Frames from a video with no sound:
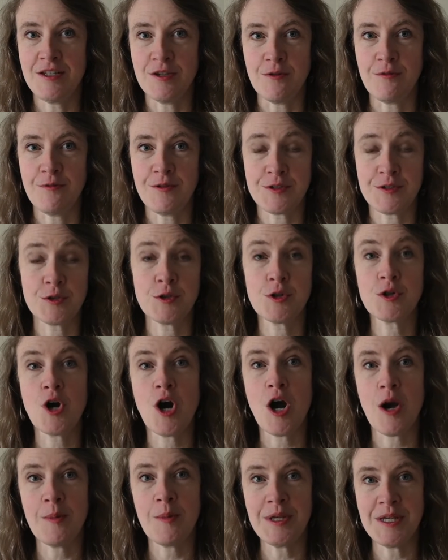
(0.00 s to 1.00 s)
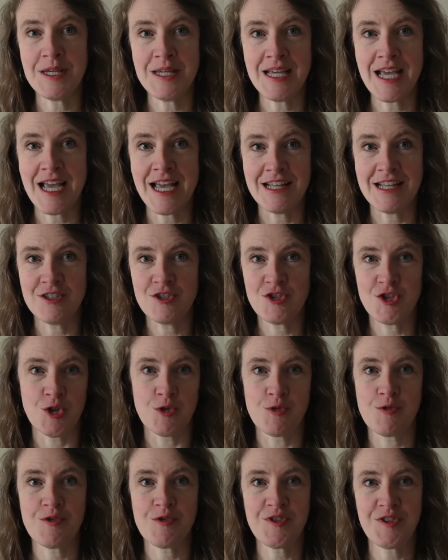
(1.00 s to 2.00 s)
physical comedy and
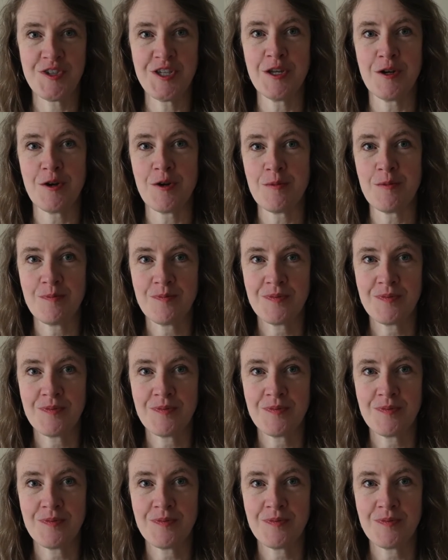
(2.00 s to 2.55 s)
children's theater.